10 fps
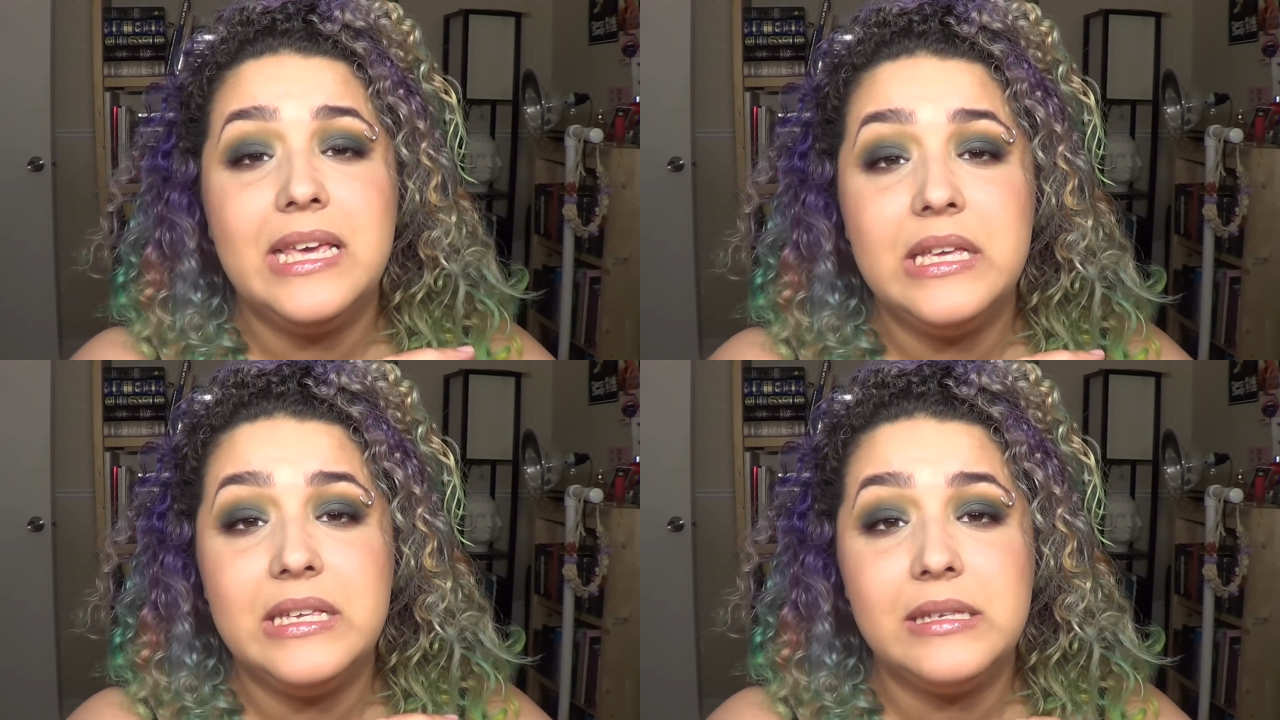
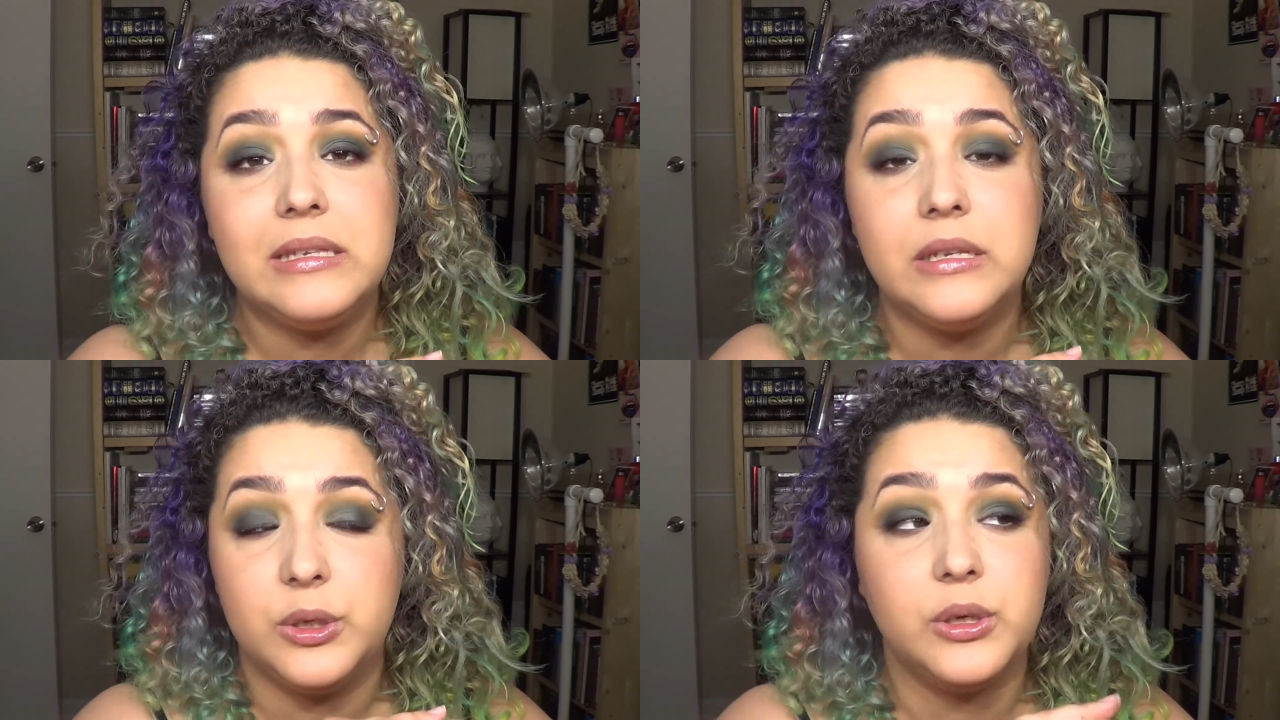
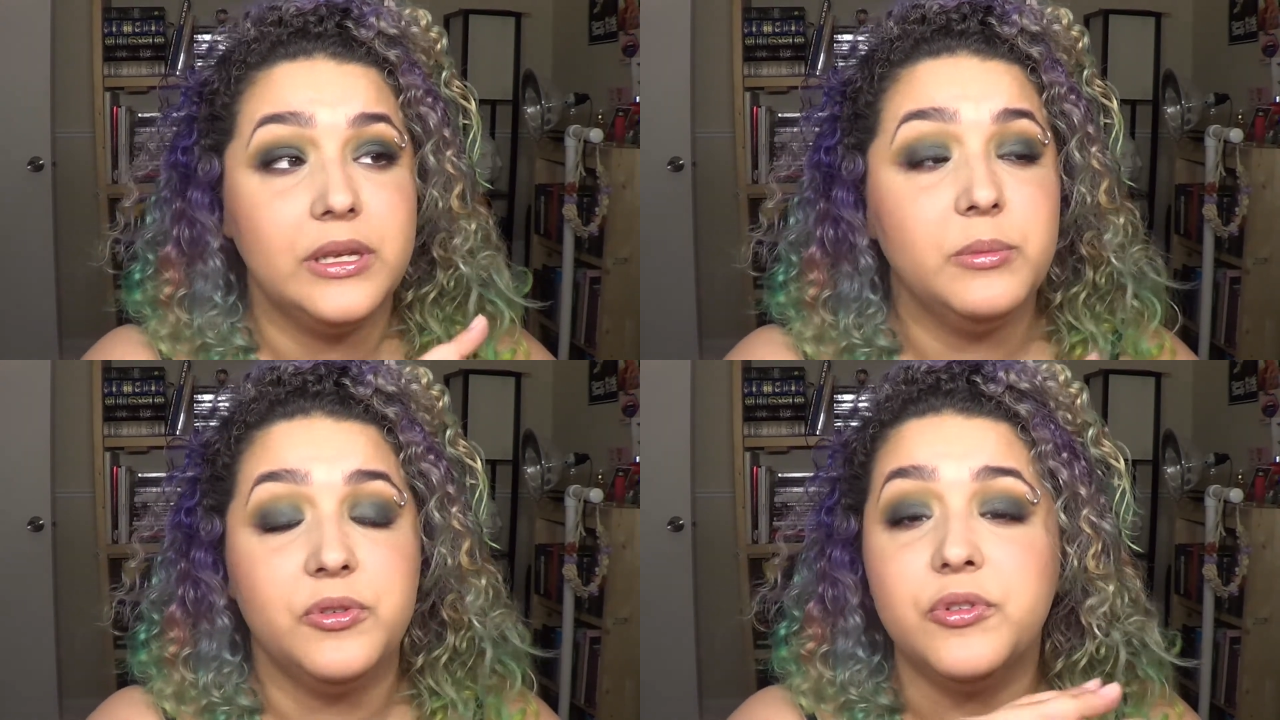is
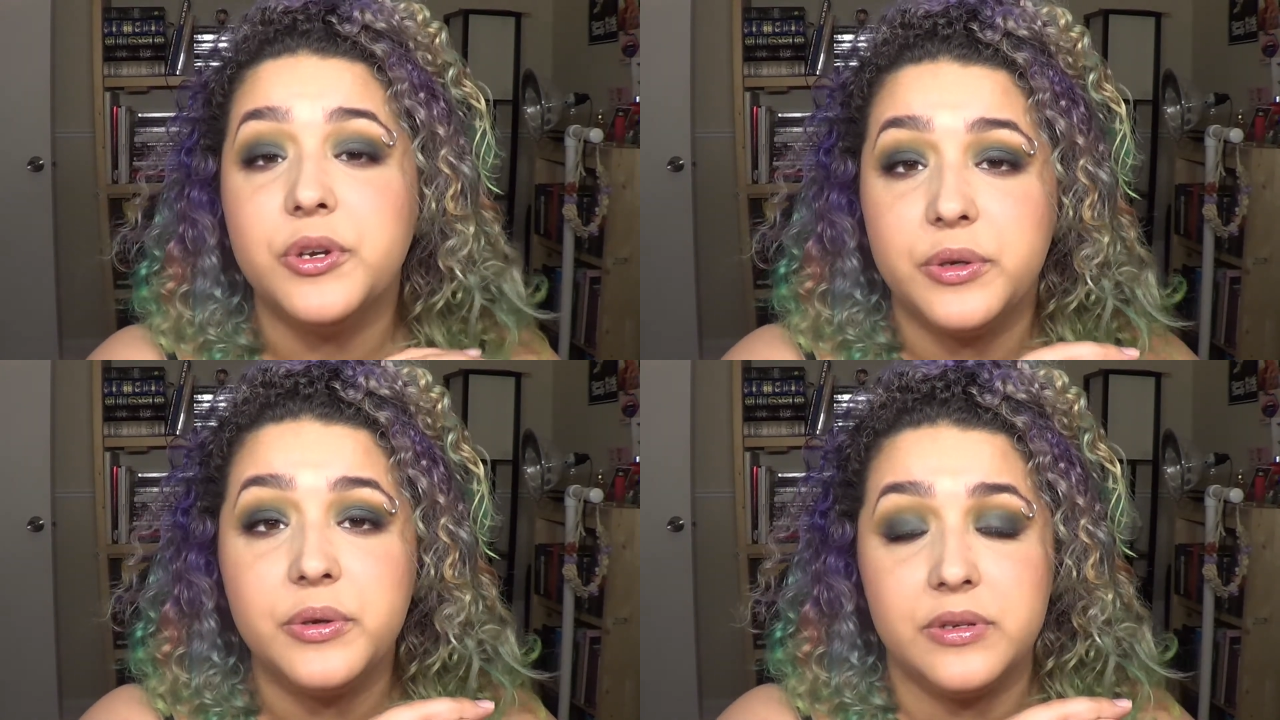literally
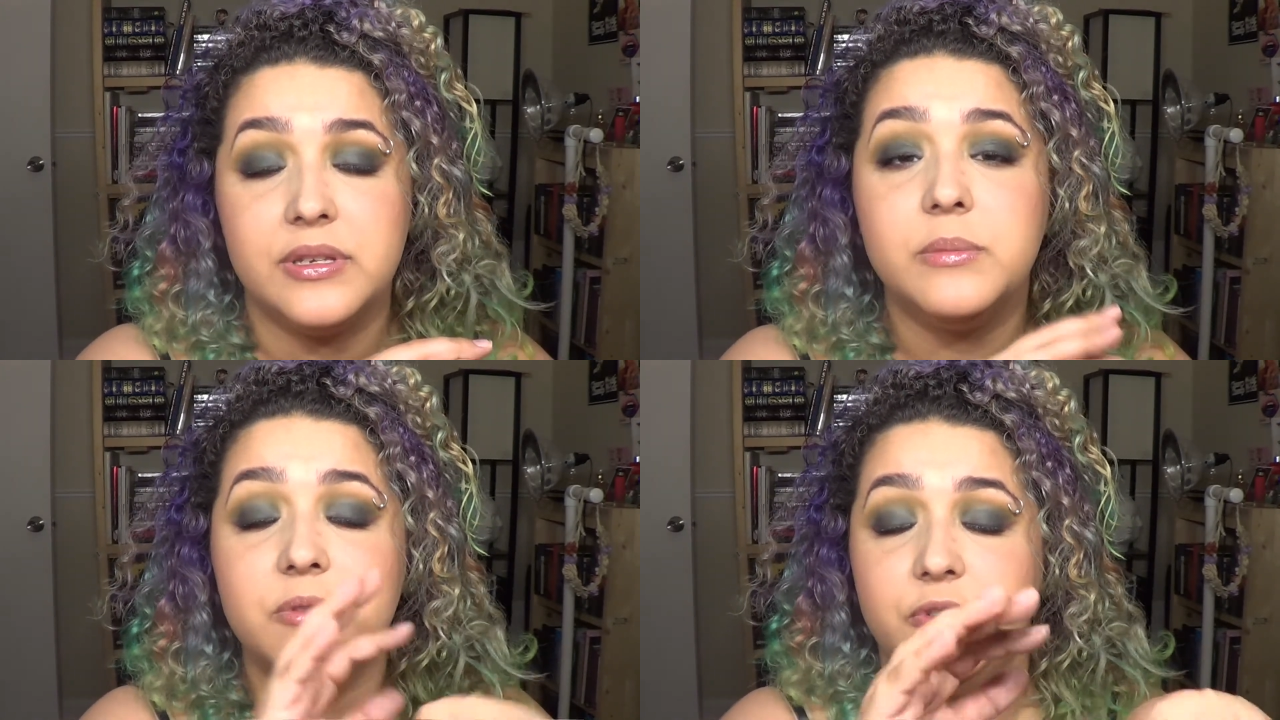before you go to
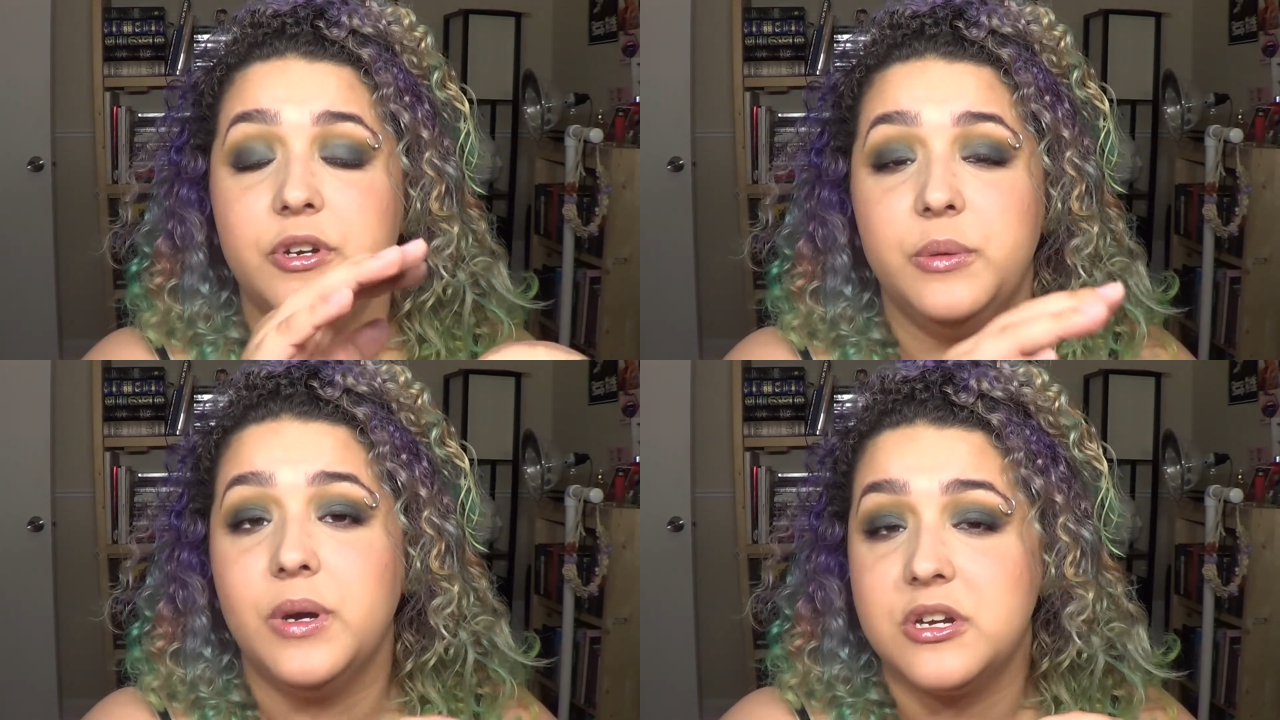sleep,
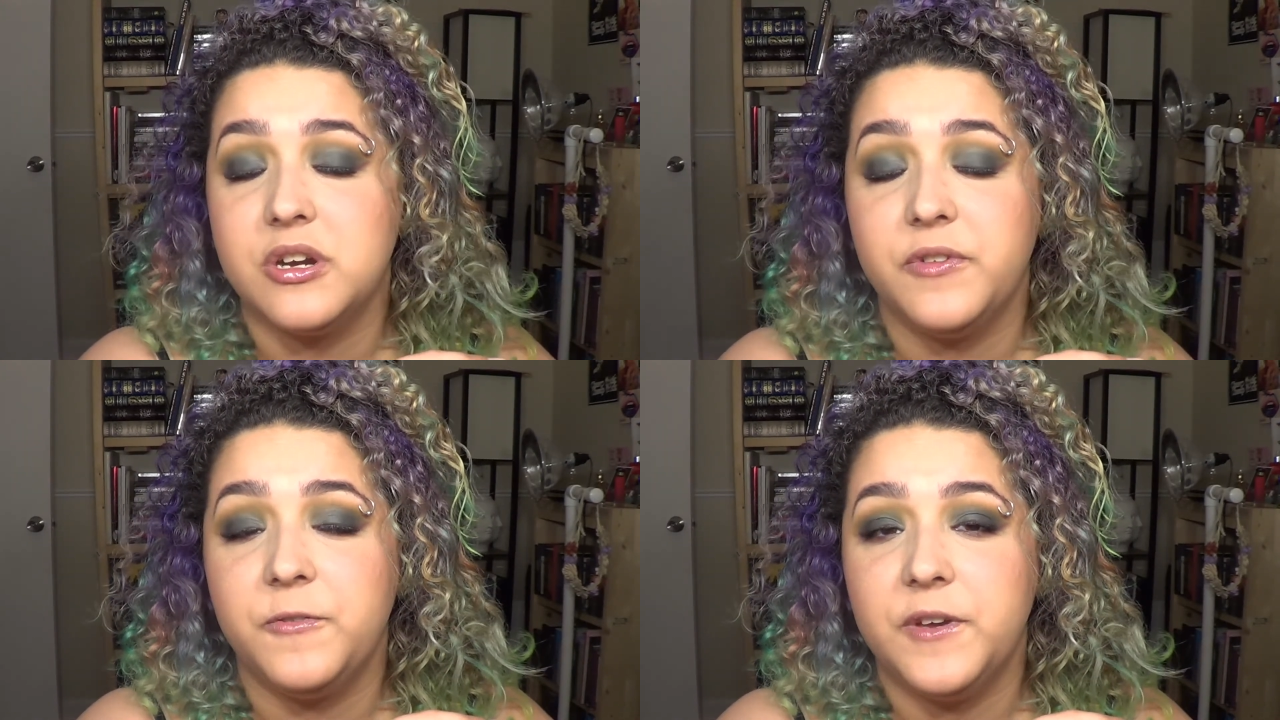before you wash
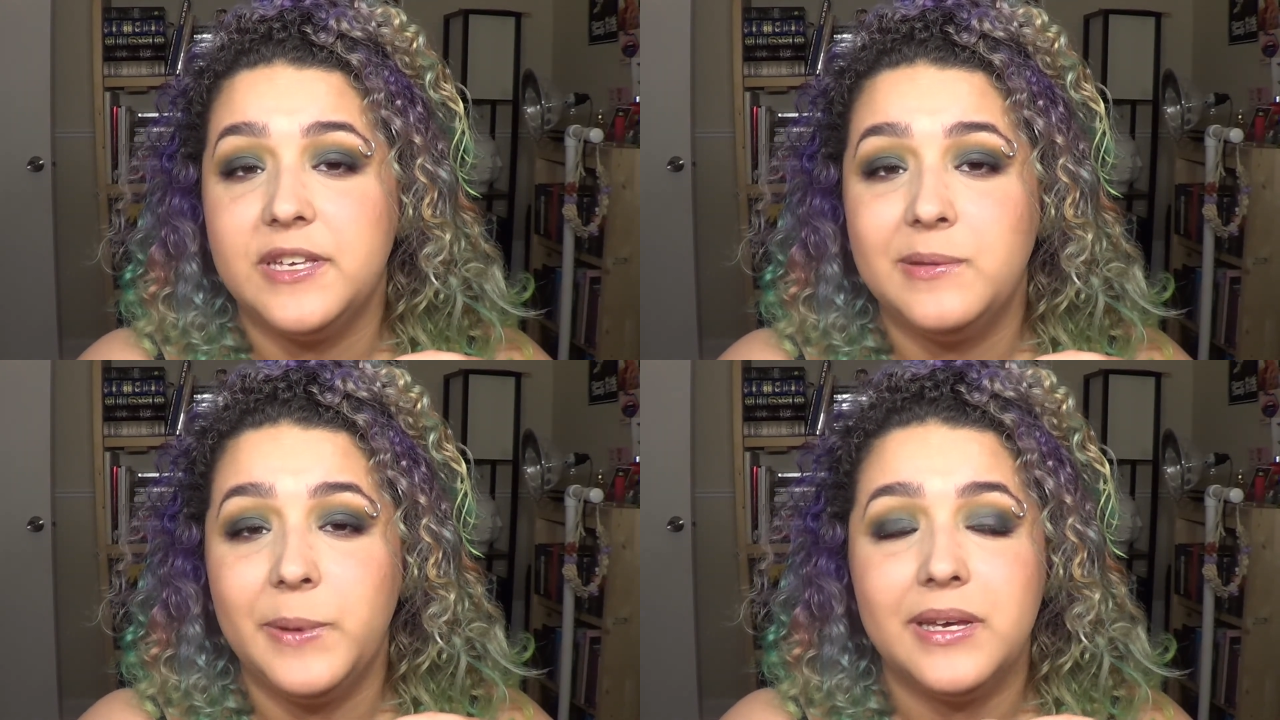off your face,